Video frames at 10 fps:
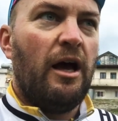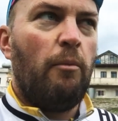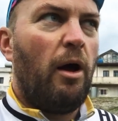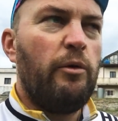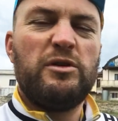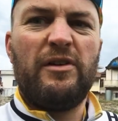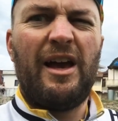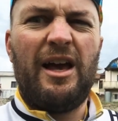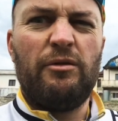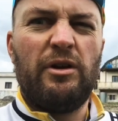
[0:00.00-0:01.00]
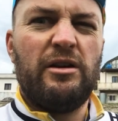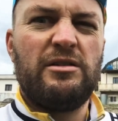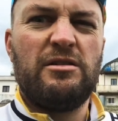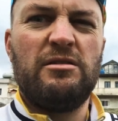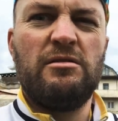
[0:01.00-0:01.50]
I always forget how
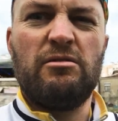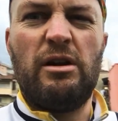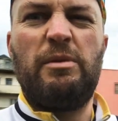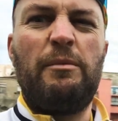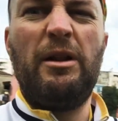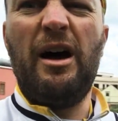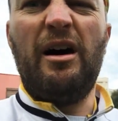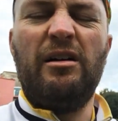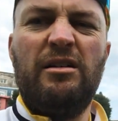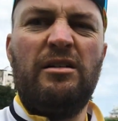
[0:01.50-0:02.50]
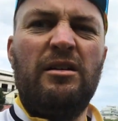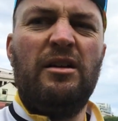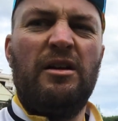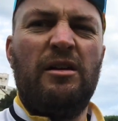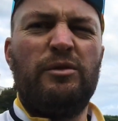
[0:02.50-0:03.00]
nice Greek people are,
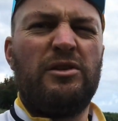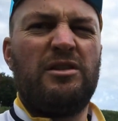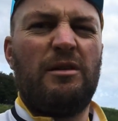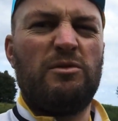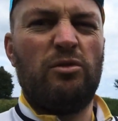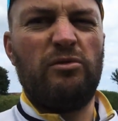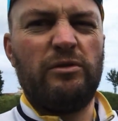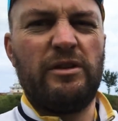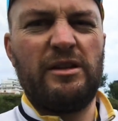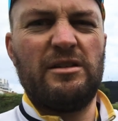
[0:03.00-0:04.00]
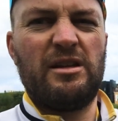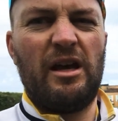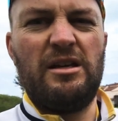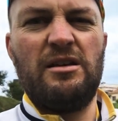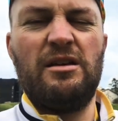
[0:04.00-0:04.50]
which seems an awful thing to
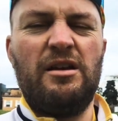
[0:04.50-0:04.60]
say.